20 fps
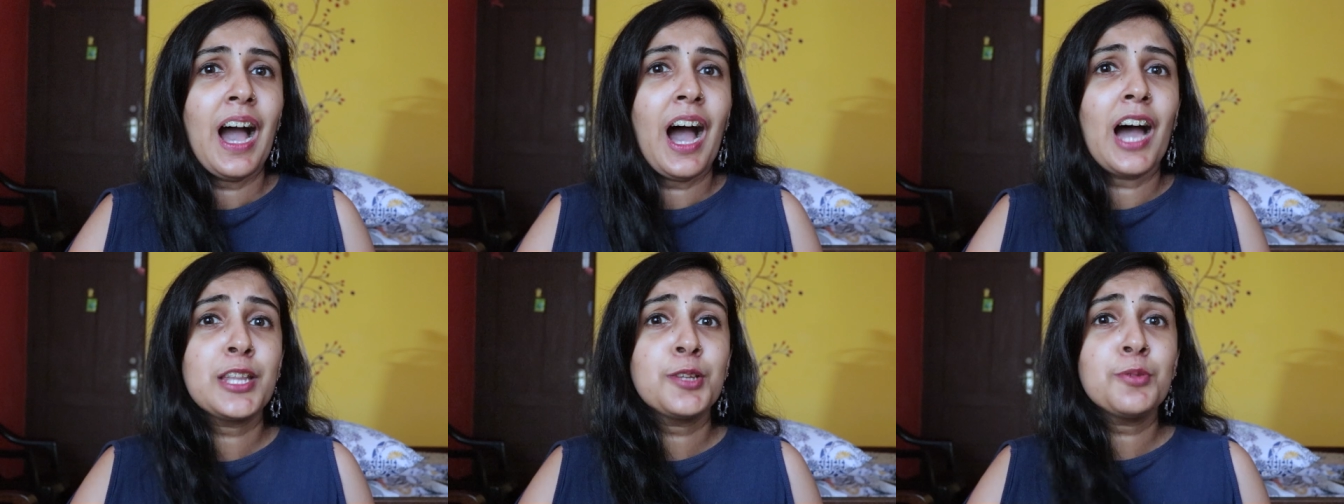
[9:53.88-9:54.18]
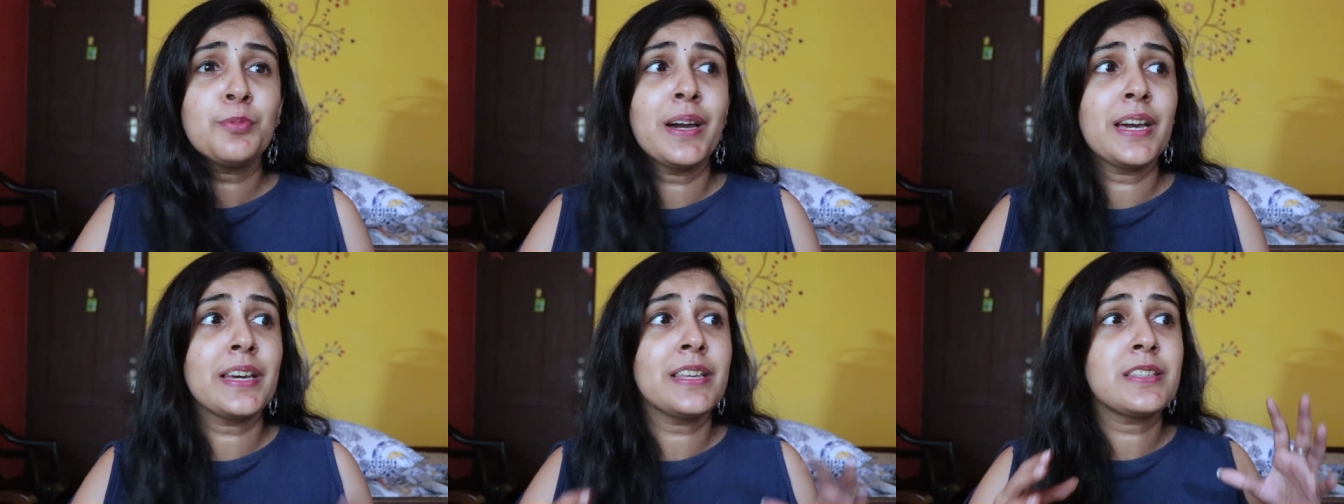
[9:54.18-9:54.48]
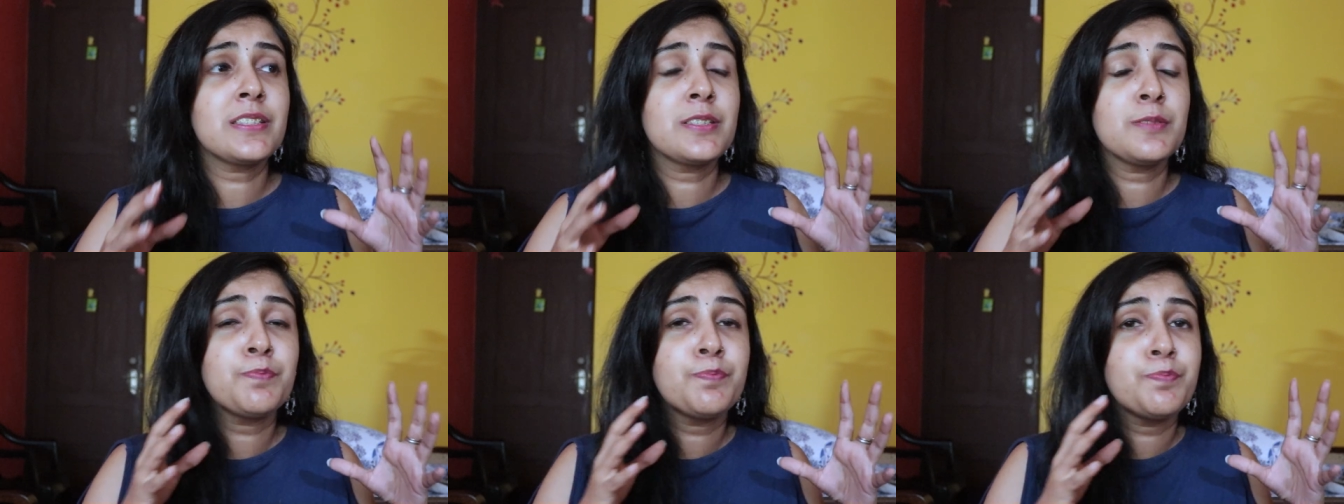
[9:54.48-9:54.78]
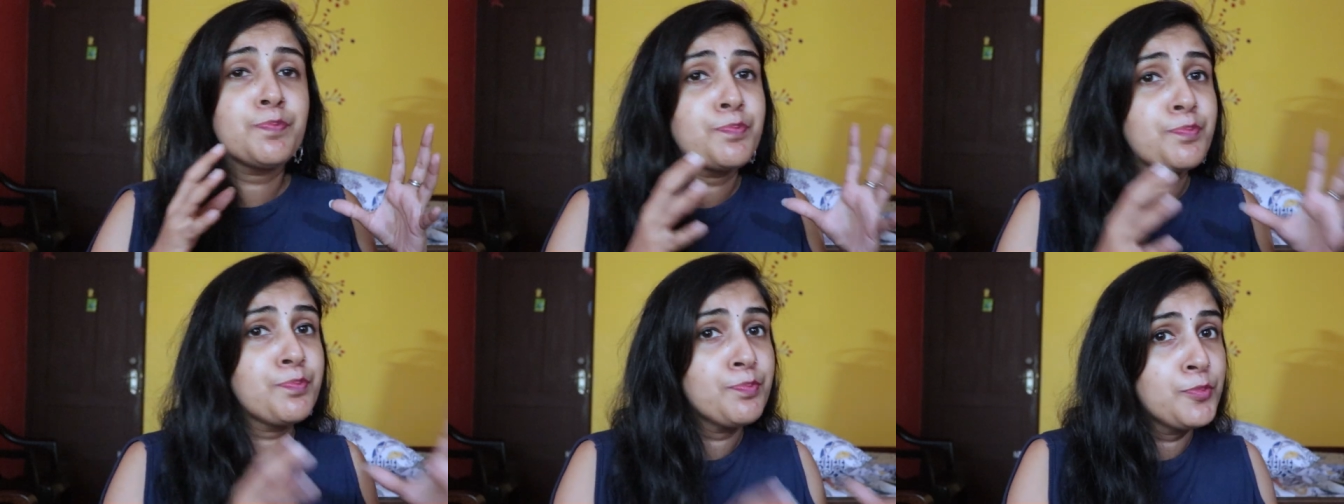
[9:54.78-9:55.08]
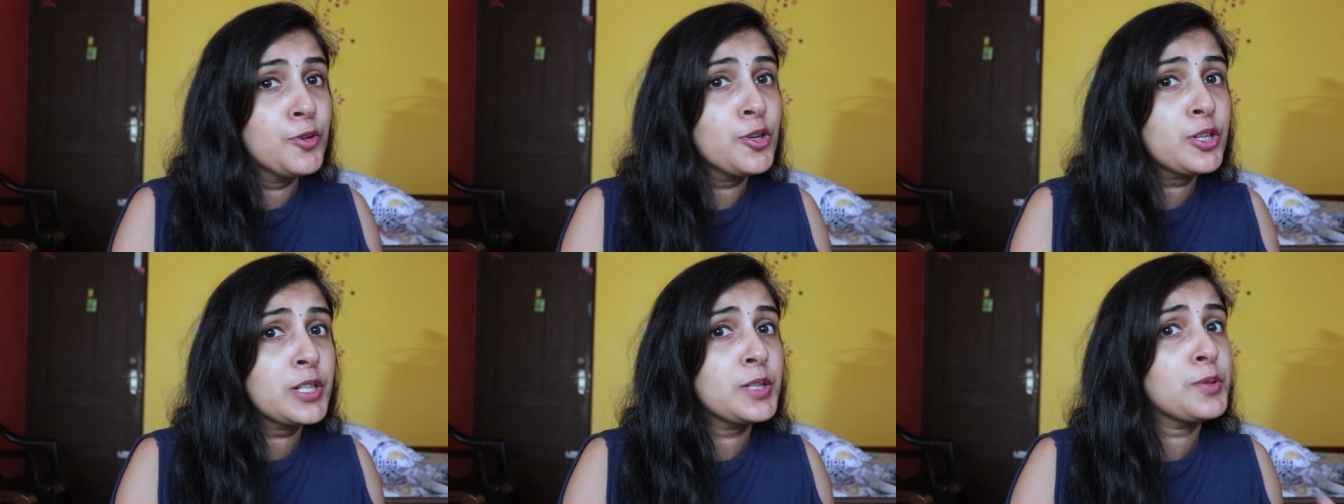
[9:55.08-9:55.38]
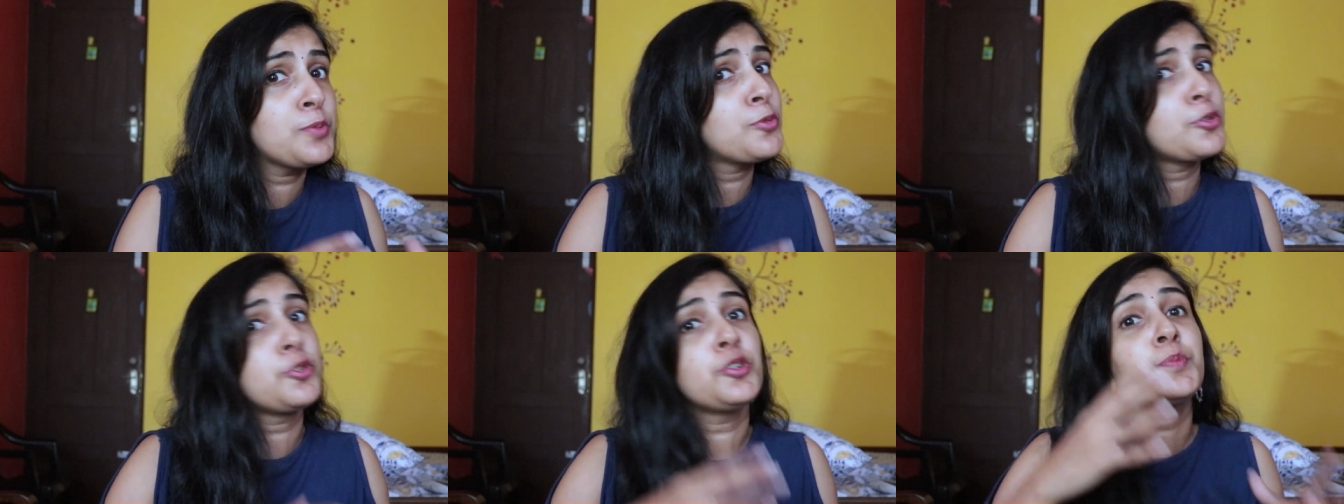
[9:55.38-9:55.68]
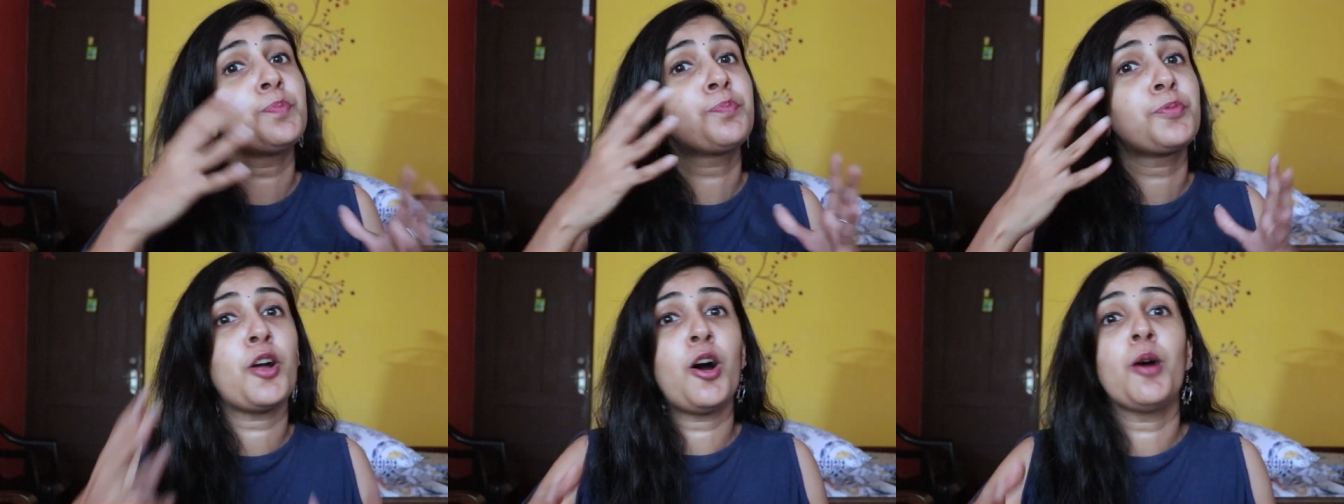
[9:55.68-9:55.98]
Otherwise, the book
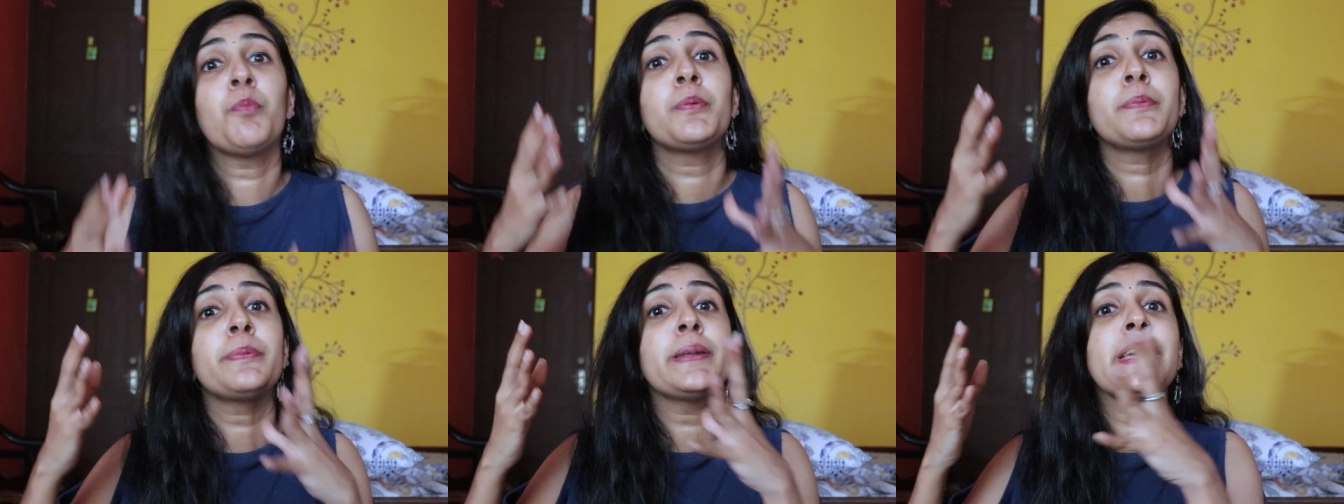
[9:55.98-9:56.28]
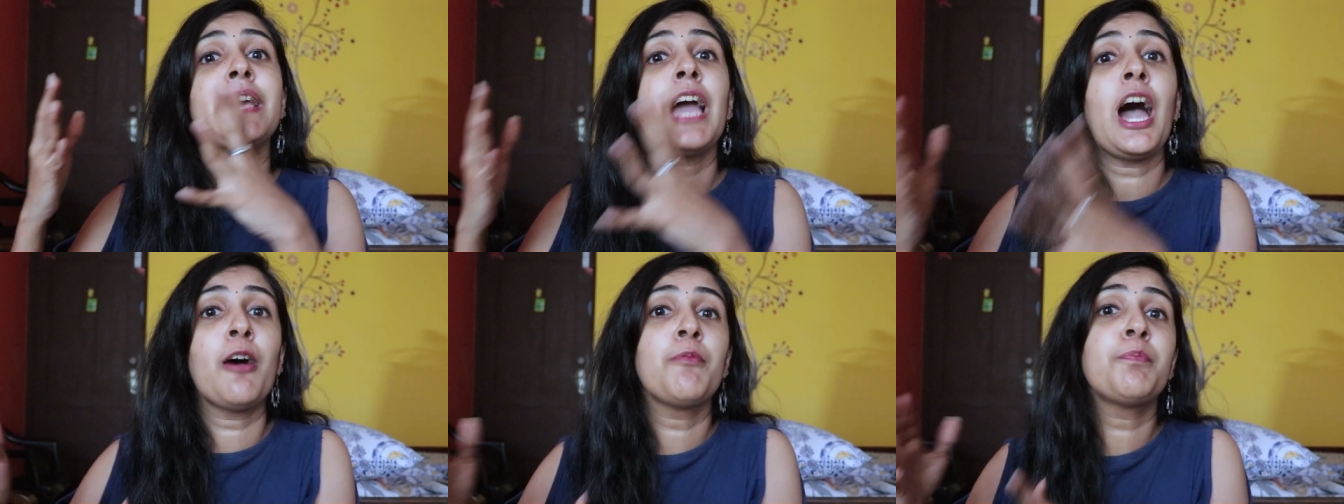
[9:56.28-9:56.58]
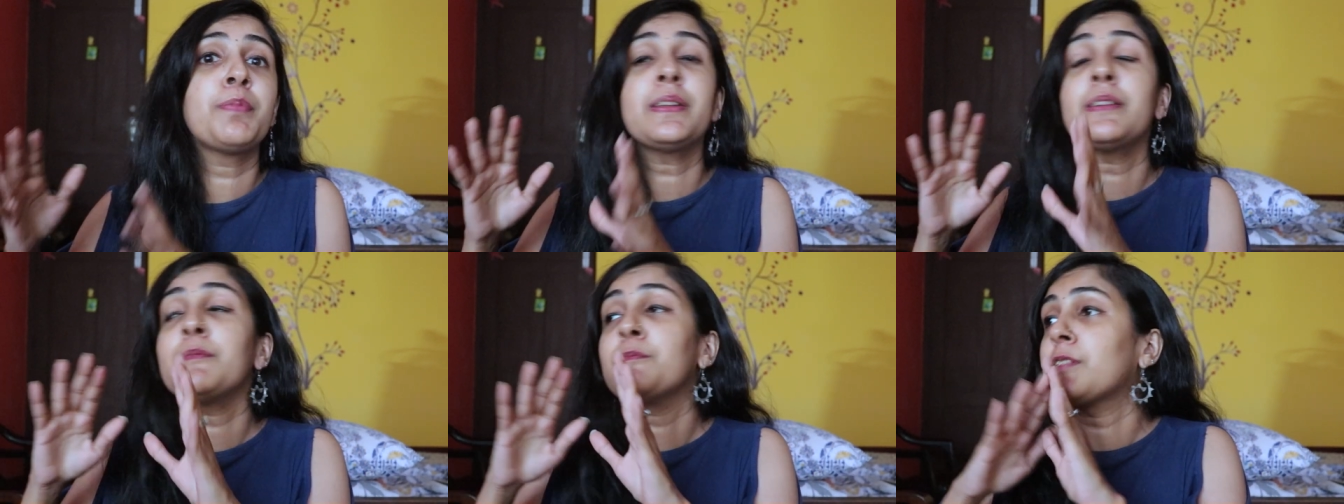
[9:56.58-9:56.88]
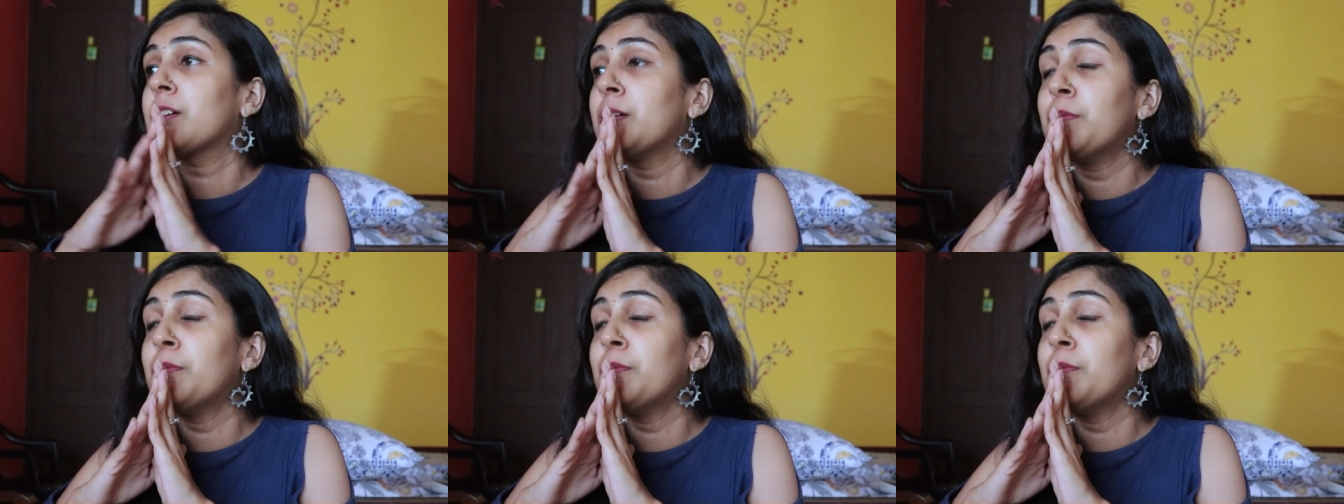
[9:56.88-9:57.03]
could probably have been